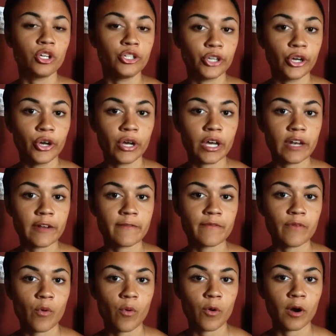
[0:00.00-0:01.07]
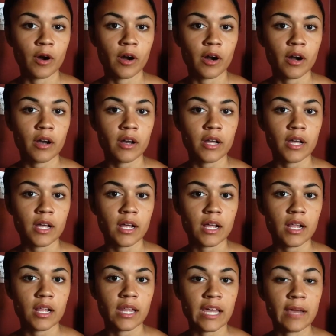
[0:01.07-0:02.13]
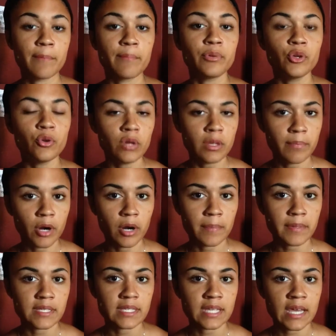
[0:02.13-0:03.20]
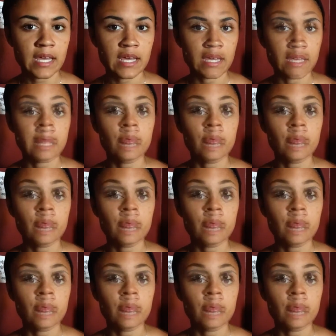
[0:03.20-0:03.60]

good for like beauty purposes.